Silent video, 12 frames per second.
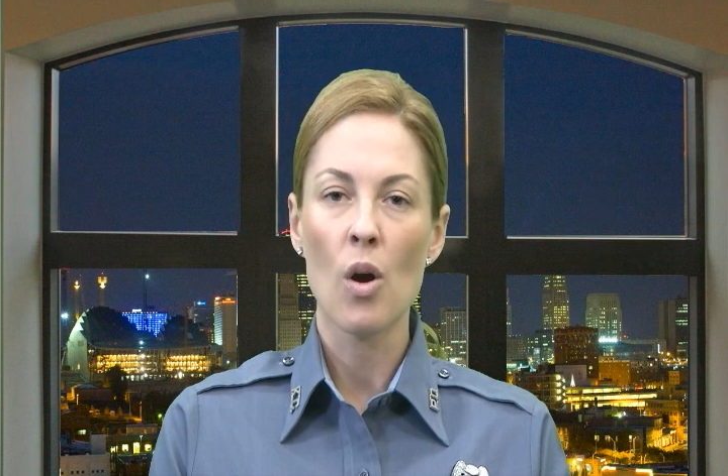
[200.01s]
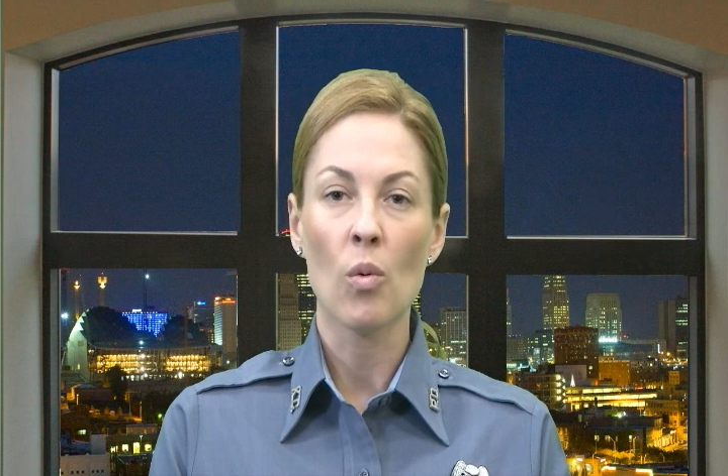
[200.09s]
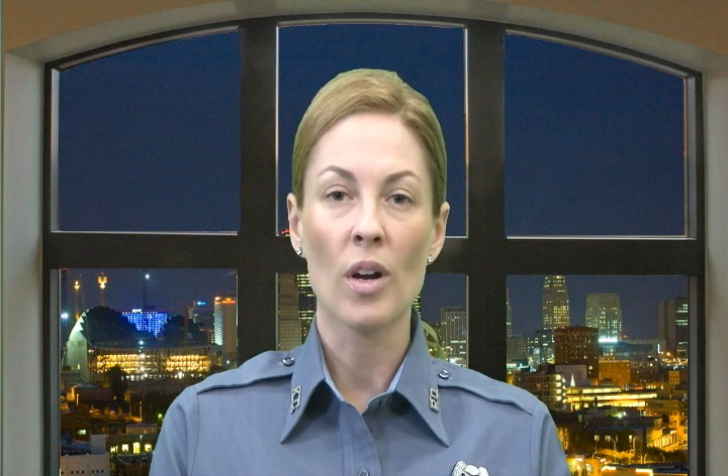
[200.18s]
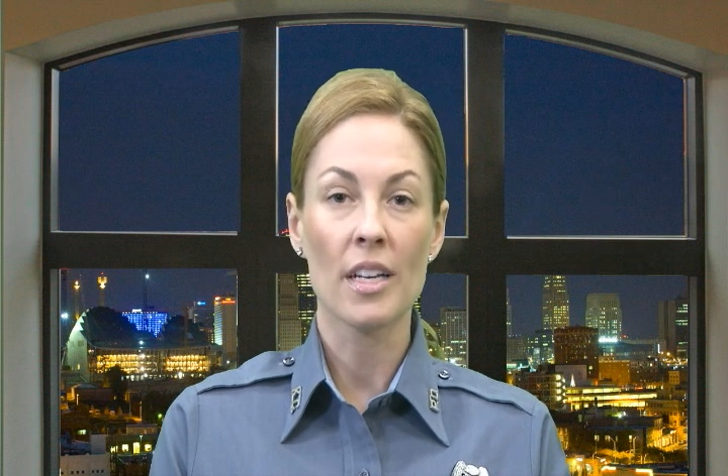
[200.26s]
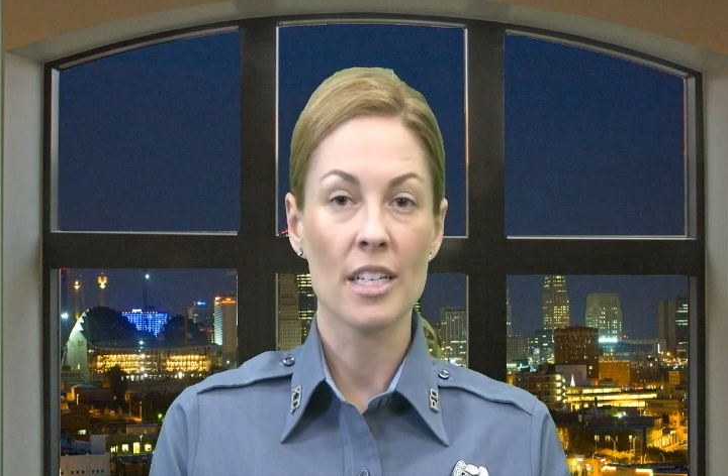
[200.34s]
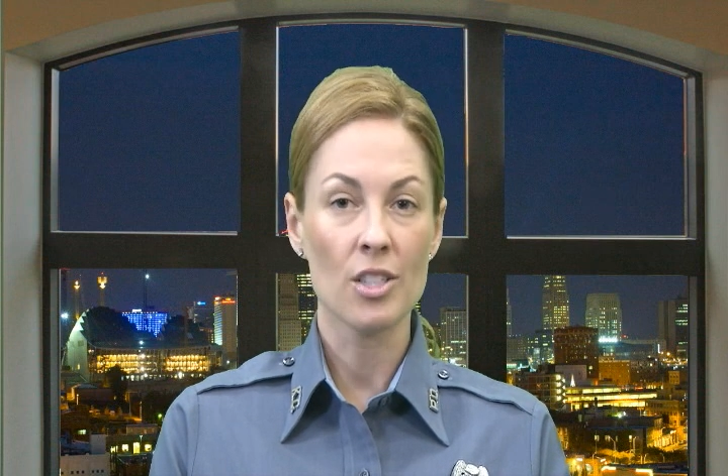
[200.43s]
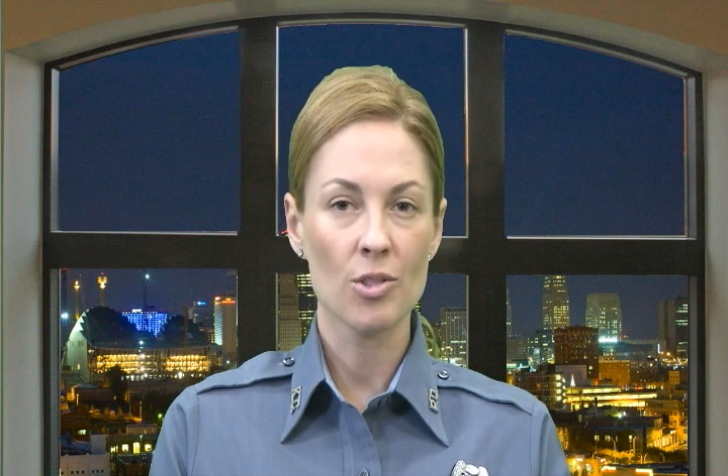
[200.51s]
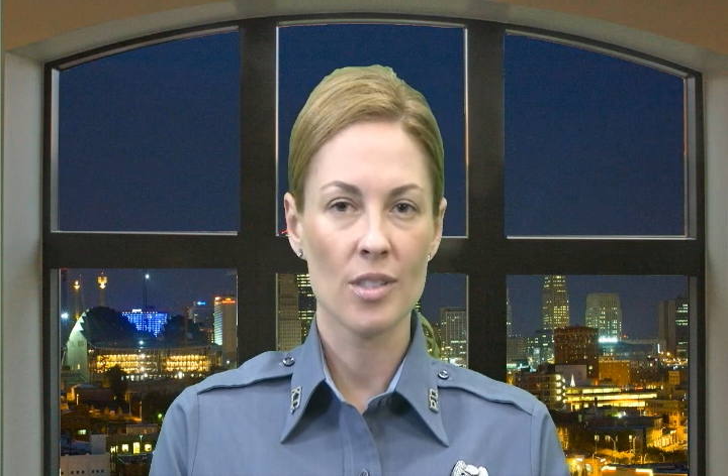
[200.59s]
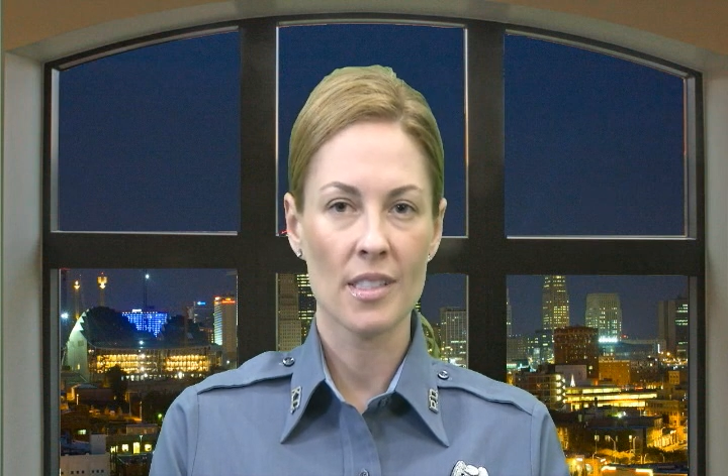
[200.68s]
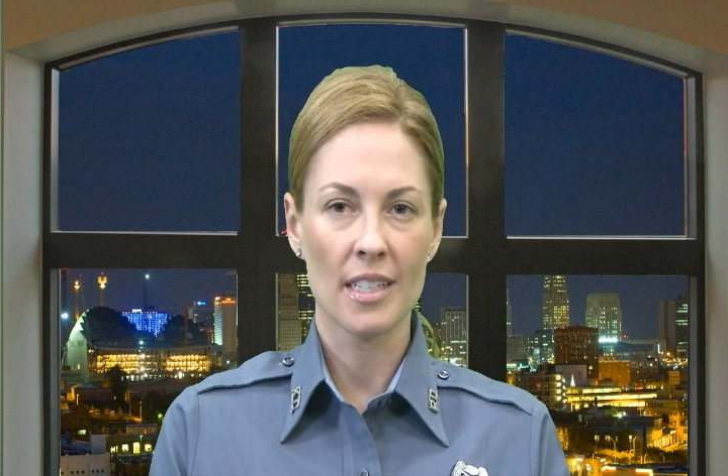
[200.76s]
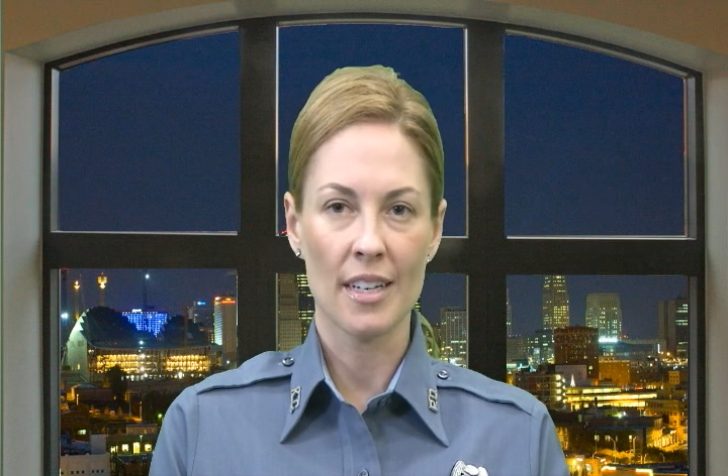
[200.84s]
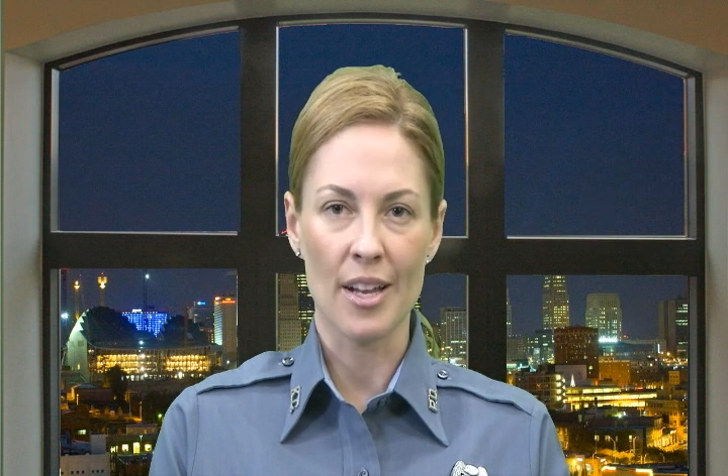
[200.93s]
One
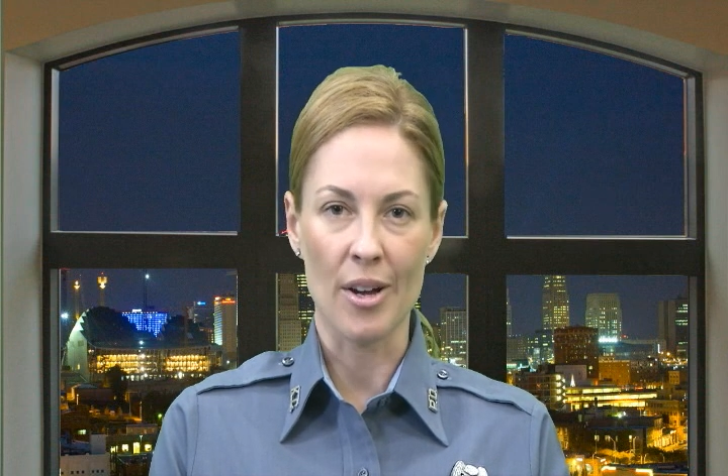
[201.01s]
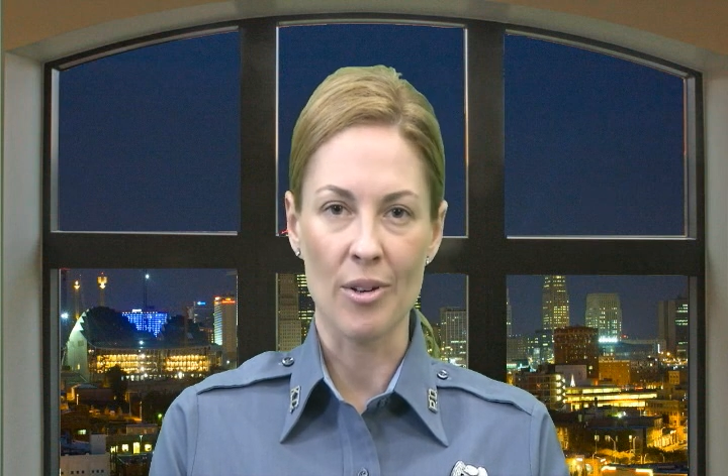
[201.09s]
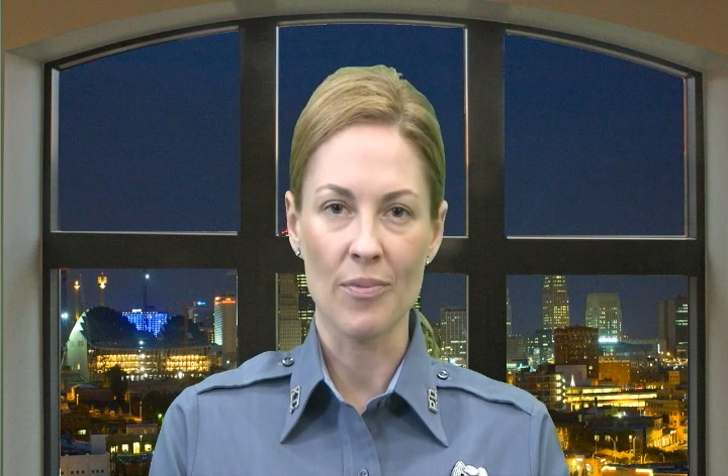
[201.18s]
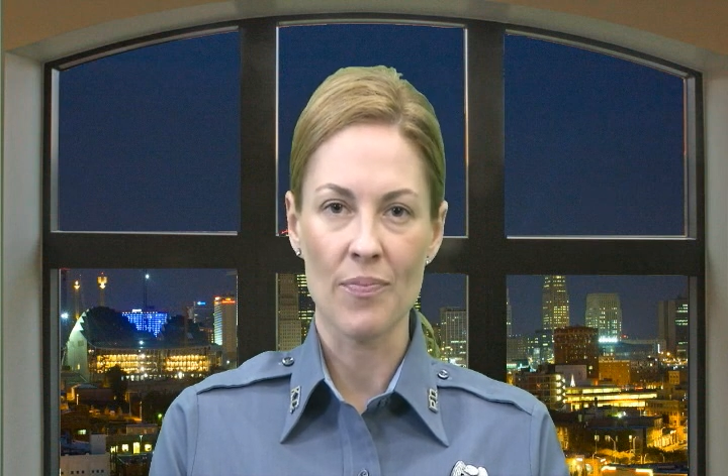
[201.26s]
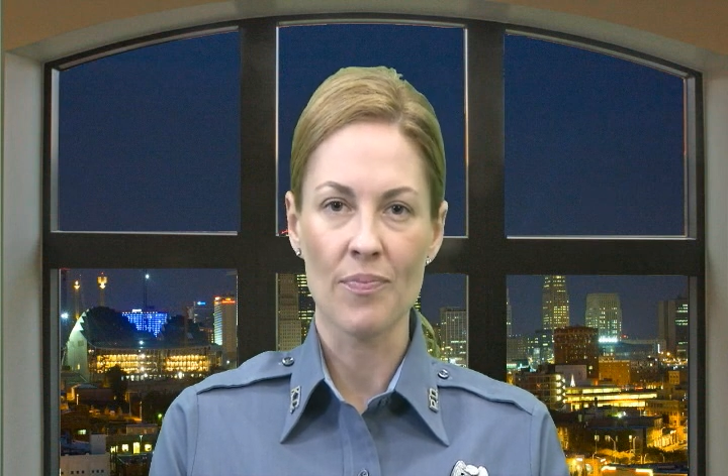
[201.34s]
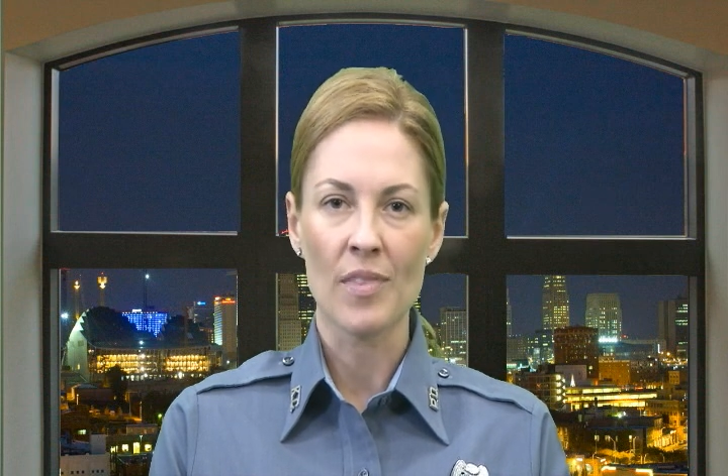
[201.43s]
interesting note: